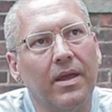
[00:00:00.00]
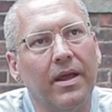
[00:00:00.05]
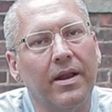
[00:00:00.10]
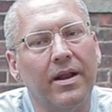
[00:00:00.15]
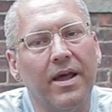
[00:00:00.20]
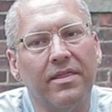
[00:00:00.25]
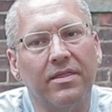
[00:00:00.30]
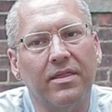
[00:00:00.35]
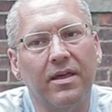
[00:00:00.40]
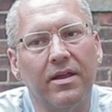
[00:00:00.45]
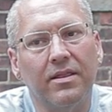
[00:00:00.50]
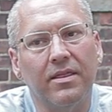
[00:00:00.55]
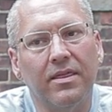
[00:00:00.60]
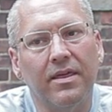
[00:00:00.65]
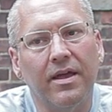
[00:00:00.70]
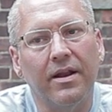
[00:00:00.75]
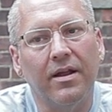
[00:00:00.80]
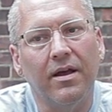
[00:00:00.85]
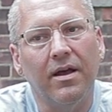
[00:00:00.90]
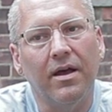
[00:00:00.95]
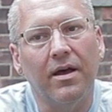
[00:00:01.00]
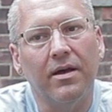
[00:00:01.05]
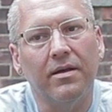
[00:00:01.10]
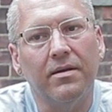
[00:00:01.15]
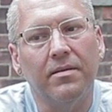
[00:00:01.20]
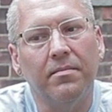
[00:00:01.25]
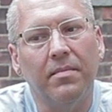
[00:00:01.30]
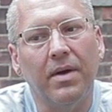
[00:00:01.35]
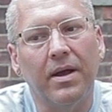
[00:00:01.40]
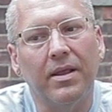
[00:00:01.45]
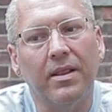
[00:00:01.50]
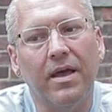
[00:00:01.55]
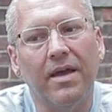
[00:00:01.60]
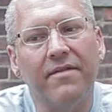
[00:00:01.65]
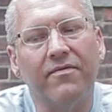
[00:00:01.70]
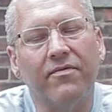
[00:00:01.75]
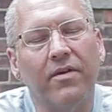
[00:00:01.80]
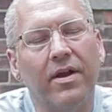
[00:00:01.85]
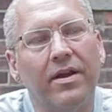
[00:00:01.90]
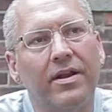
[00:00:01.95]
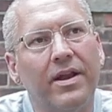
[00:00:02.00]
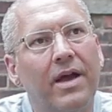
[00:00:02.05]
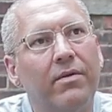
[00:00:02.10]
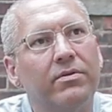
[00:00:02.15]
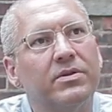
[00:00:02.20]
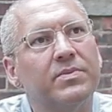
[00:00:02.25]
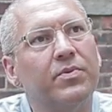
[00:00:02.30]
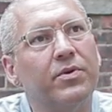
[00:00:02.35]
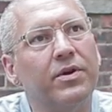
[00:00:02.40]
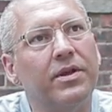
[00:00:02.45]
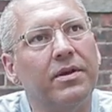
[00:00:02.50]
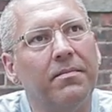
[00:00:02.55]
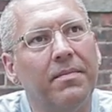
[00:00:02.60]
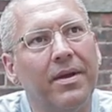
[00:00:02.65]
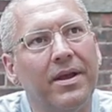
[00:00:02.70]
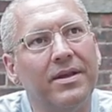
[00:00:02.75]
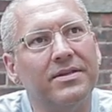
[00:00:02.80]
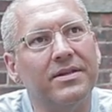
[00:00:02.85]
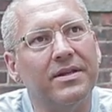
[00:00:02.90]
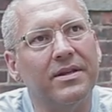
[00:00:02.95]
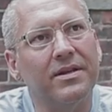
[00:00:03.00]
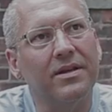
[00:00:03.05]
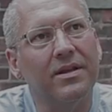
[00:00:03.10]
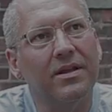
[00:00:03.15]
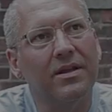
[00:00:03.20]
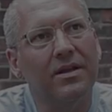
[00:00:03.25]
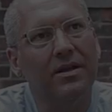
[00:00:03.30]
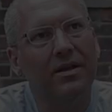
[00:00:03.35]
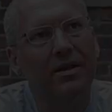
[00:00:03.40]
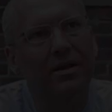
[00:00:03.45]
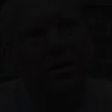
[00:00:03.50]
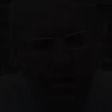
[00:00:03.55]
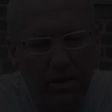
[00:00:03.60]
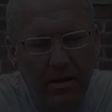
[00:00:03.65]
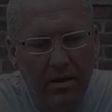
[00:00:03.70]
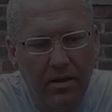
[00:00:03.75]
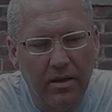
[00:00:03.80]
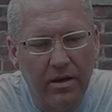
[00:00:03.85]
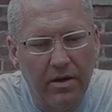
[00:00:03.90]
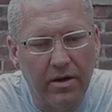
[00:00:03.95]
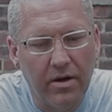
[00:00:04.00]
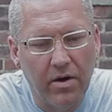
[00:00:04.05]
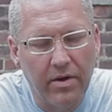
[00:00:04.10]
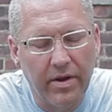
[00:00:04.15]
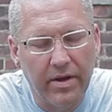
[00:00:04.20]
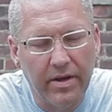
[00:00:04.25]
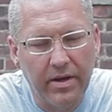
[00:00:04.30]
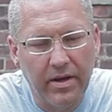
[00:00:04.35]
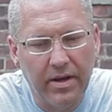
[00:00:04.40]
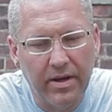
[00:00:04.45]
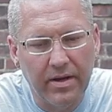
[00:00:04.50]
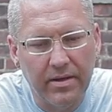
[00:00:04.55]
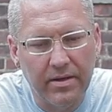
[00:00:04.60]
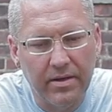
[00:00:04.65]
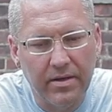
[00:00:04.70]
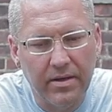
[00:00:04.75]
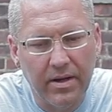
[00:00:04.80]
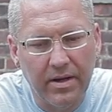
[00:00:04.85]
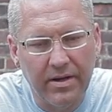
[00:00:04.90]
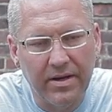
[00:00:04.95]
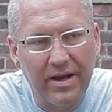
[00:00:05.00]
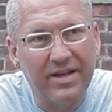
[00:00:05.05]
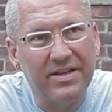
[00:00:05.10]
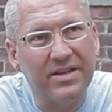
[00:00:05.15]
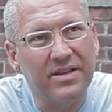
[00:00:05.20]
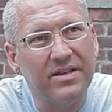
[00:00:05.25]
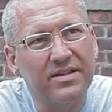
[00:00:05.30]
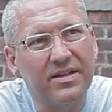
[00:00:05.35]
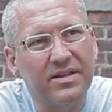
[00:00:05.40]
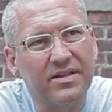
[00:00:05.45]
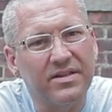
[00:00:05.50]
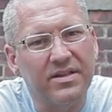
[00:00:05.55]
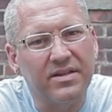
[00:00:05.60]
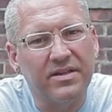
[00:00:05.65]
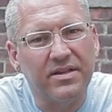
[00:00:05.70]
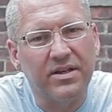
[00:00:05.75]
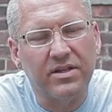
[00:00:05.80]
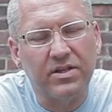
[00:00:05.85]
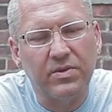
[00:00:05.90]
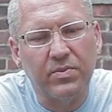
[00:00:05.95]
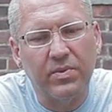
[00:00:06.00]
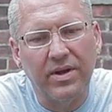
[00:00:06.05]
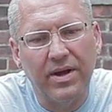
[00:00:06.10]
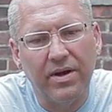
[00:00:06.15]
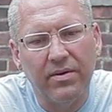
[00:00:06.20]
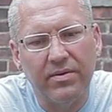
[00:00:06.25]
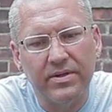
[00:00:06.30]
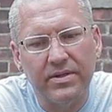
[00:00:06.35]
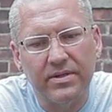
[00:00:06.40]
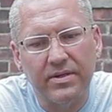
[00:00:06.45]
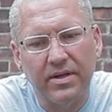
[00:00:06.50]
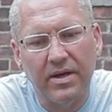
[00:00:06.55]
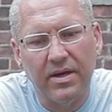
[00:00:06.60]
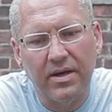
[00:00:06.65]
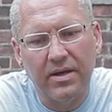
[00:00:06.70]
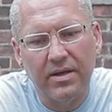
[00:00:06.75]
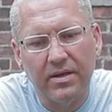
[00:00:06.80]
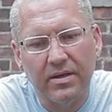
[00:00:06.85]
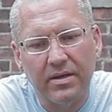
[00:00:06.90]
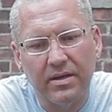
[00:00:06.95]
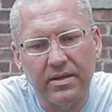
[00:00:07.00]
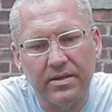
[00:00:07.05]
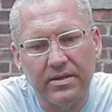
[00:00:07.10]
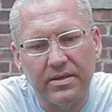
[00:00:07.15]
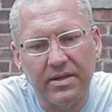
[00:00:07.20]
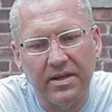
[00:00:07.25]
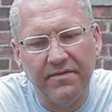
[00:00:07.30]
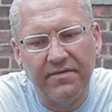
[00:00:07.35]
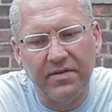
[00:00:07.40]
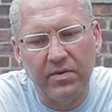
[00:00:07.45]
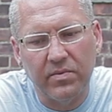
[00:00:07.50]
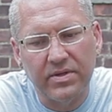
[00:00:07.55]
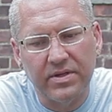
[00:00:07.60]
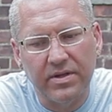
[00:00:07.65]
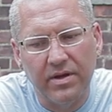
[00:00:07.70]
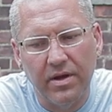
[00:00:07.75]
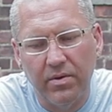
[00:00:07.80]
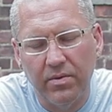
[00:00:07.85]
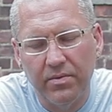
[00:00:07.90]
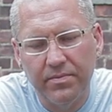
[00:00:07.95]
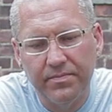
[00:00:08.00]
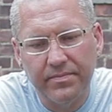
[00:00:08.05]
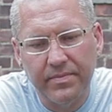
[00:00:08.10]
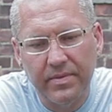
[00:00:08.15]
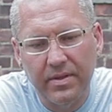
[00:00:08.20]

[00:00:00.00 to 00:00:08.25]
And I think that my life right now is pretty amazing. You know, in 1966, when I was conceived, there was no